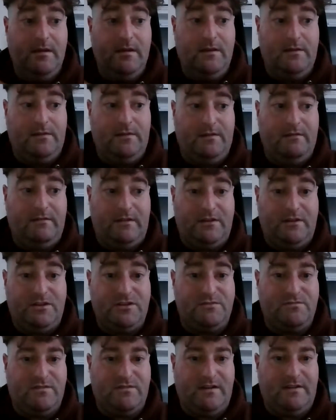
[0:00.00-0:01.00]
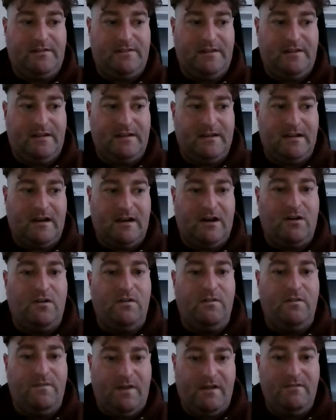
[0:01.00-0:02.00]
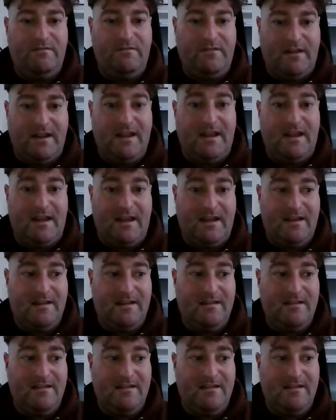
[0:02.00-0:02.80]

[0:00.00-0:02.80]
Sorry, you just wasted a whole phone there.